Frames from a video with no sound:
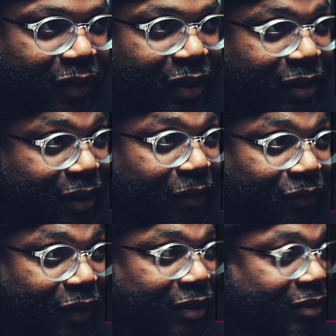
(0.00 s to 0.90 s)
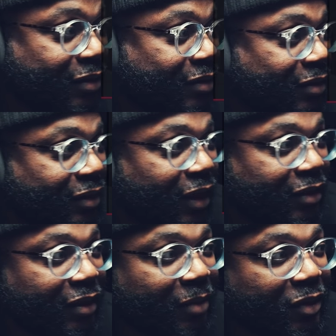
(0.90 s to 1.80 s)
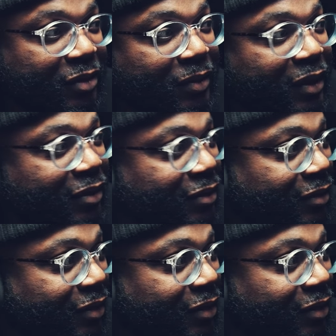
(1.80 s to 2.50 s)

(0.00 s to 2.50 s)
The name fits. These guys look like a bunch of players.